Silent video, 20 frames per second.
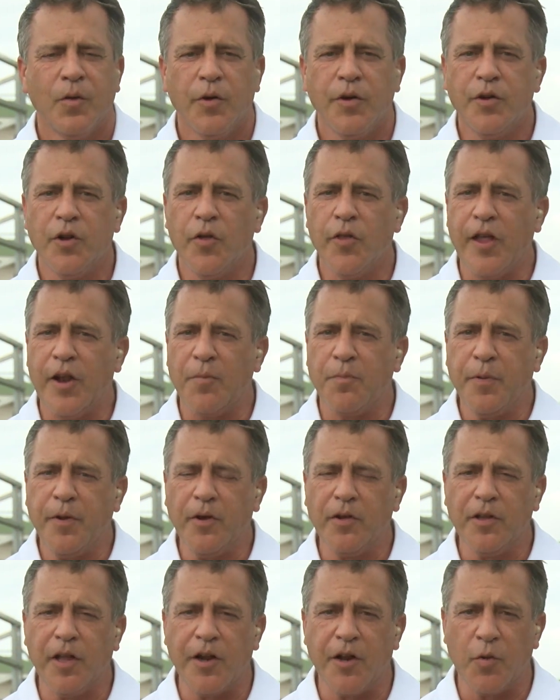We know that
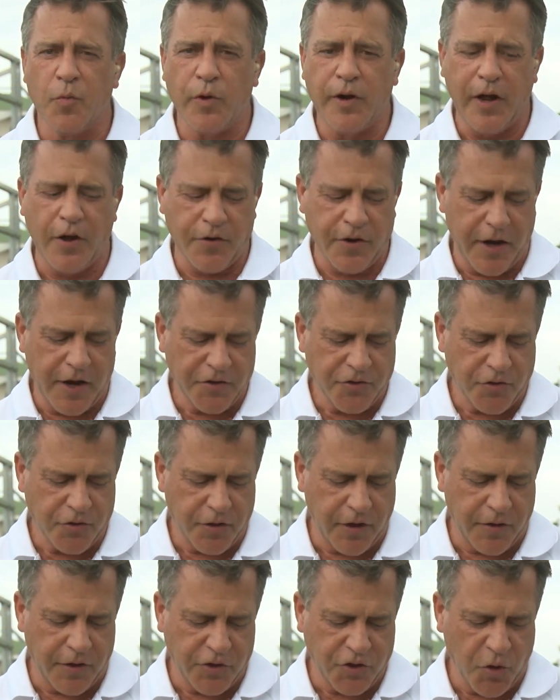appeal letter went out
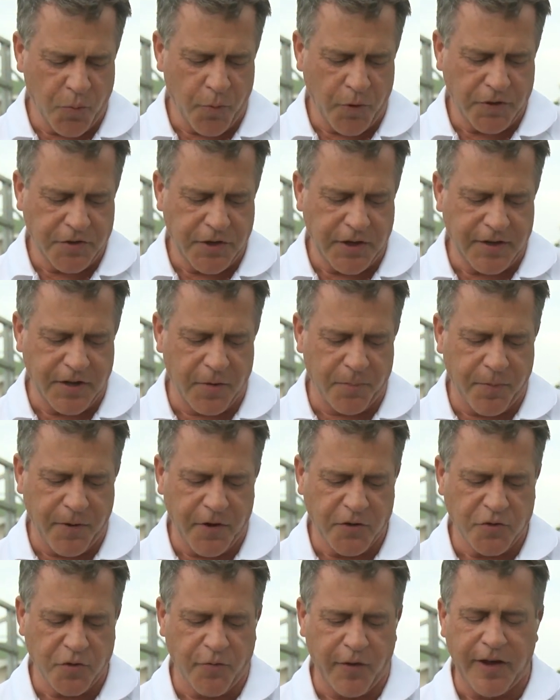yesterday. The superintendent
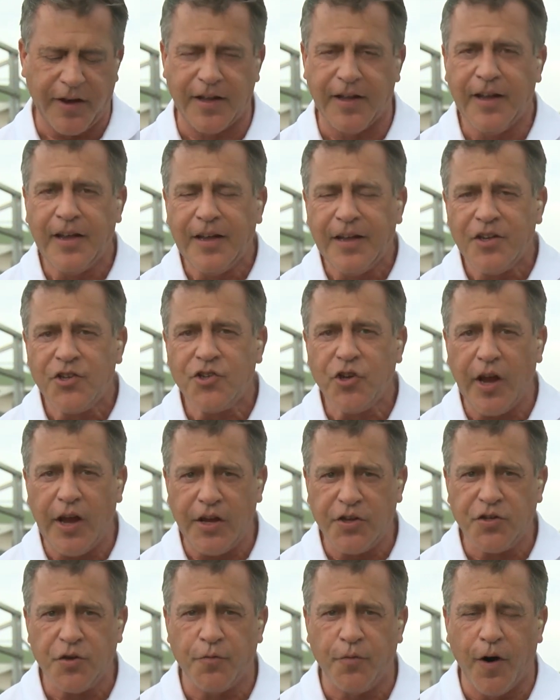appears to have had a
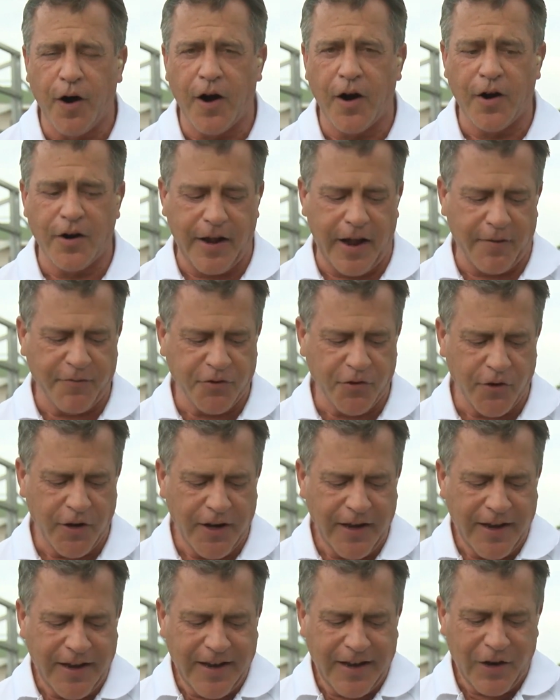change of heart after
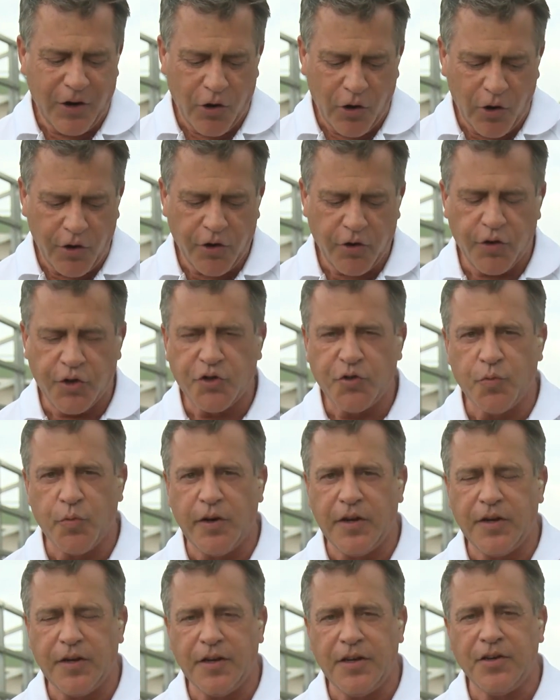earlier this
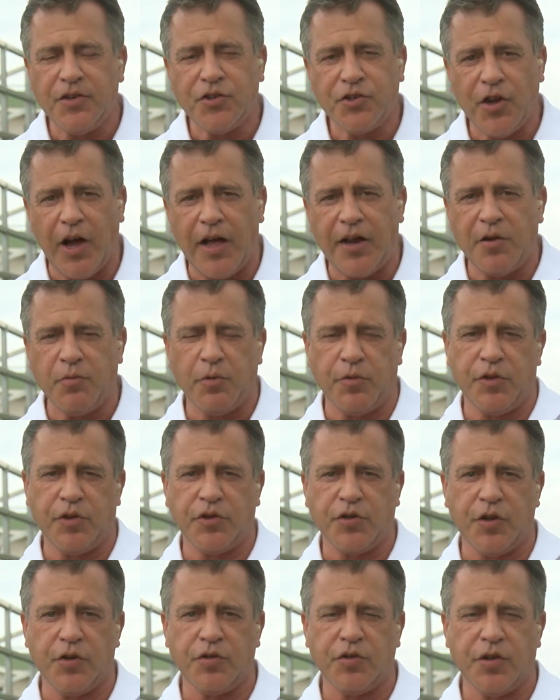week he sided with the
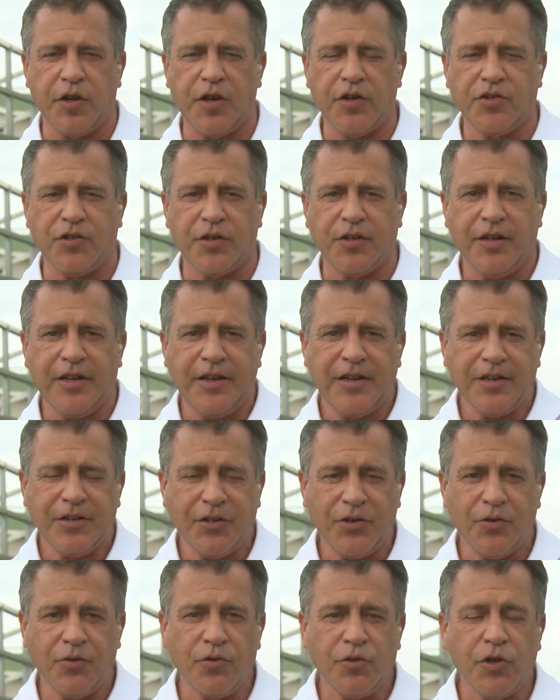association
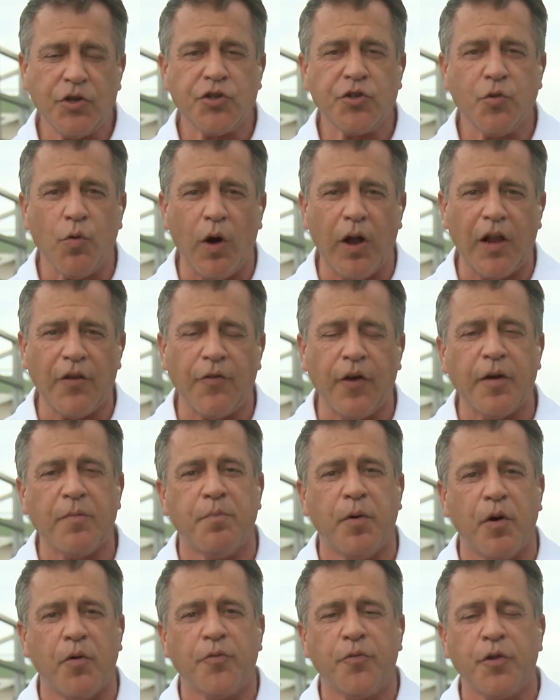to disqualify
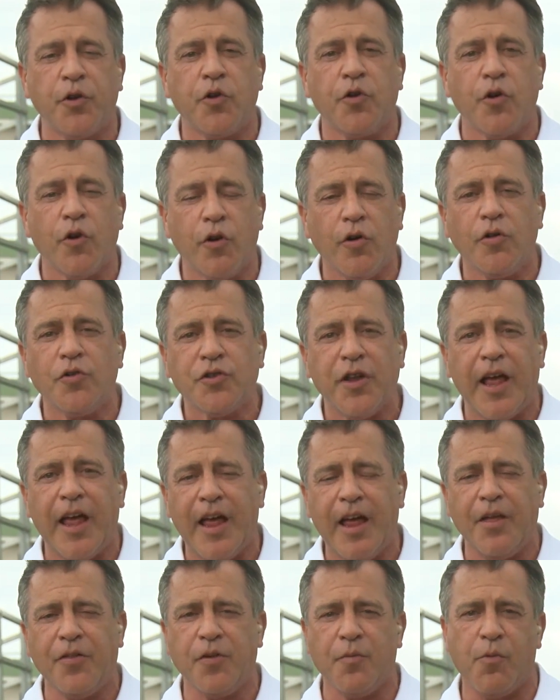both the girls
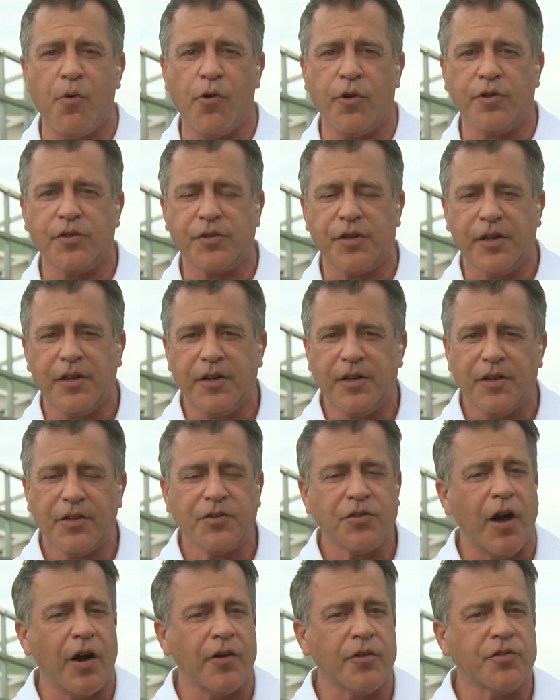and the boys
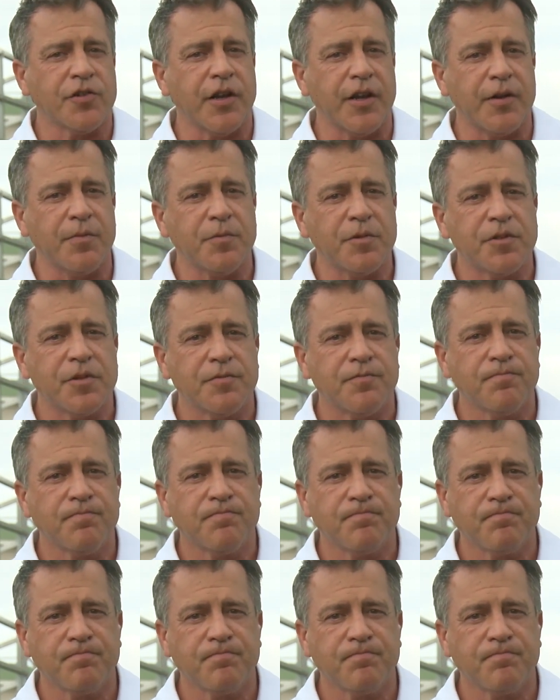soccer teams.